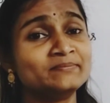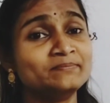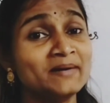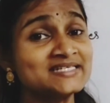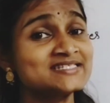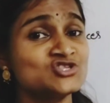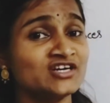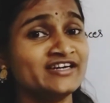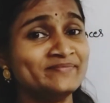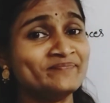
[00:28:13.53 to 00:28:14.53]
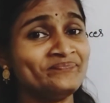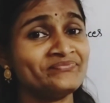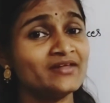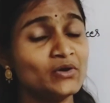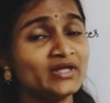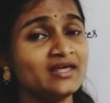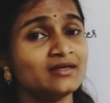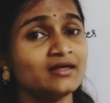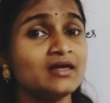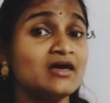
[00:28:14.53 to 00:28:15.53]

bus journey, okay,